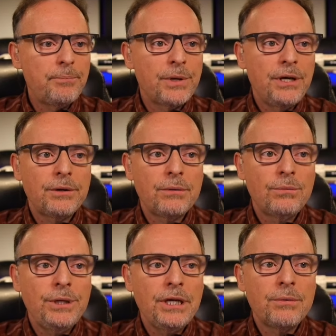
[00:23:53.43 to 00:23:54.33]
here
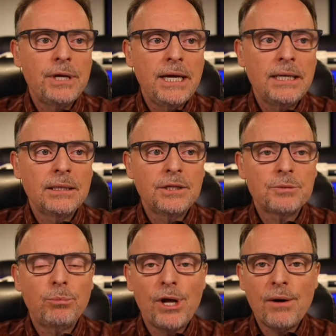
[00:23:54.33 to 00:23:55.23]
we created this
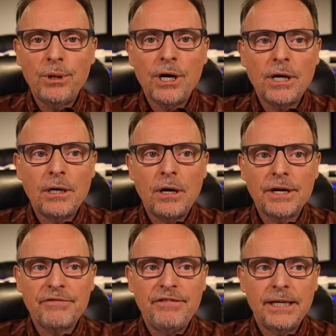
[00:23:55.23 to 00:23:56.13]
blah blah
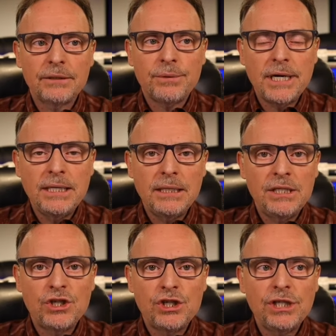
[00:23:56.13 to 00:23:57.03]
artifact, right?
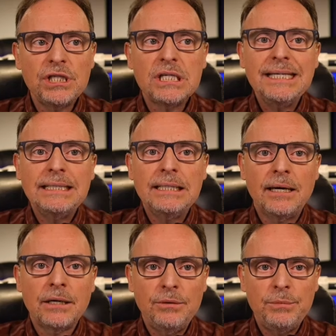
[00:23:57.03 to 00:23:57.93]
It's just a
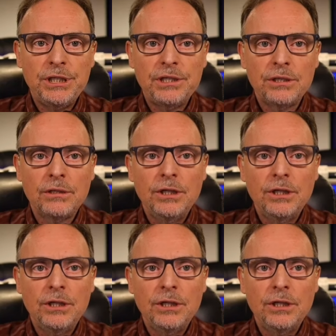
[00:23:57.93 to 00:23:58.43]
document.